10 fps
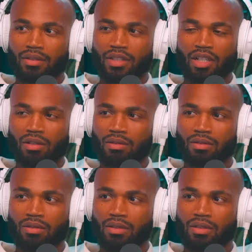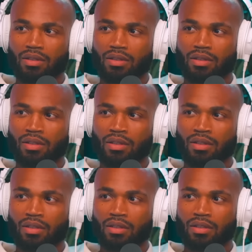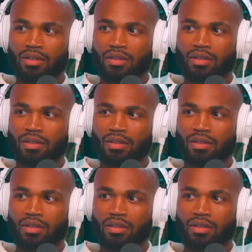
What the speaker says: No words are spoken by the person on screen.